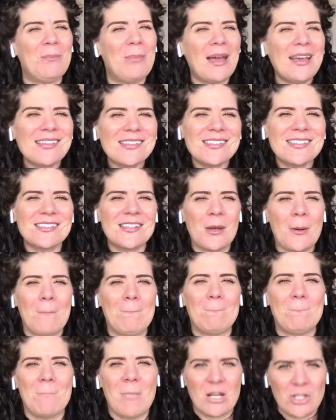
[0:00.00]
best
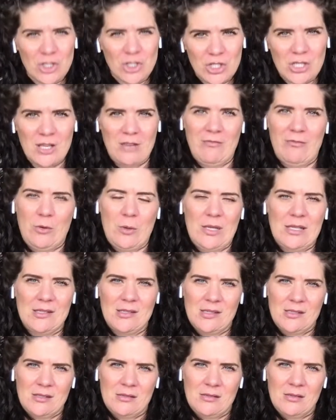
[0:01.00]
munchkin
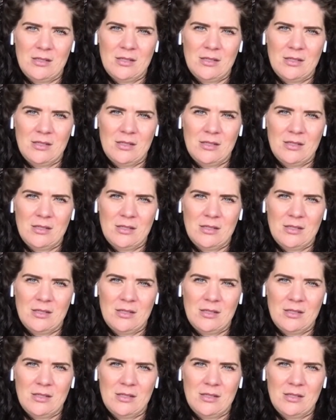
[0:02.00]
voice.